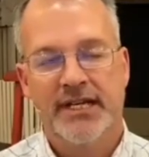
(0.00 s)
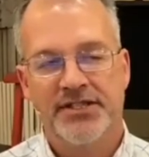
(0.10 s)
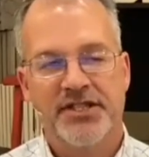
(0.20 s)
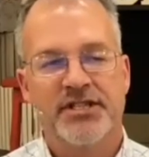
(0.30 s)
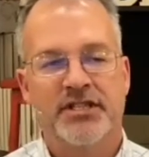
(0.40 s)
it
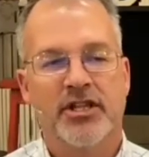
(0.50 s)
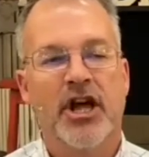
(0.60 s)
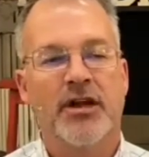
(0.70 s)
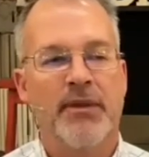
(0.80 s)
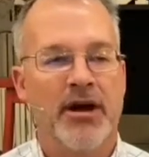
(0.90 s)
says a
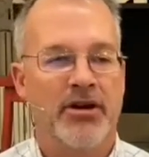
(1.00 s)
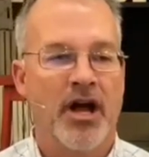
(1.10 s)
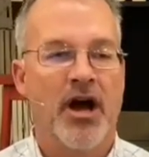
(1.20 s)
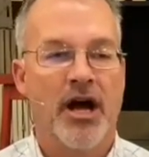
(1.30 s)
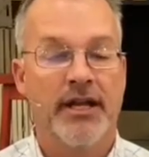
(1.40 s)
lot about
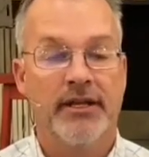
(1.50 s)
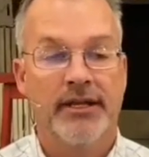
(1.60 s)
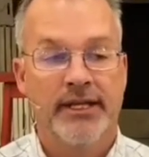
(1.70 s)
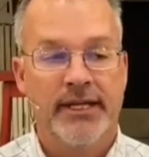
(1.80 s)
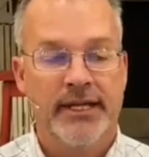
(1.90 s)
God
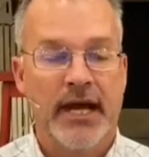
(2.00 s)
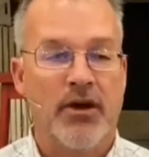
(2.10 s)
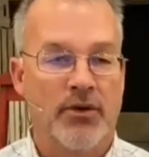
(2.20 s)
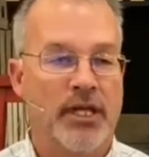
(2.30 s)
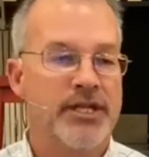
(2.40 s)
and
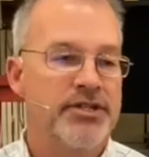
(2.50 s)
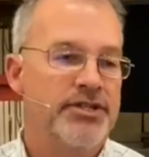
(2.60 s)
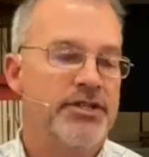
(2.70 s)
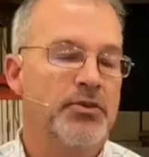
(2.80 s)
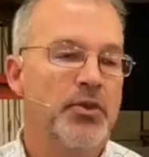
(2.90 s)
our
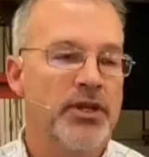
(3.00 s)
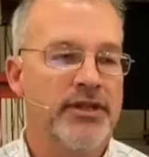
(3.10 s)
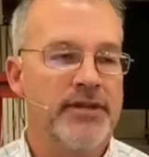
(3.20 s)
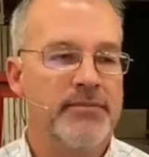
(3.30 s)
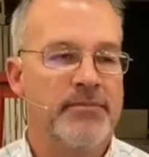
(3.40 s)
relationship with Him.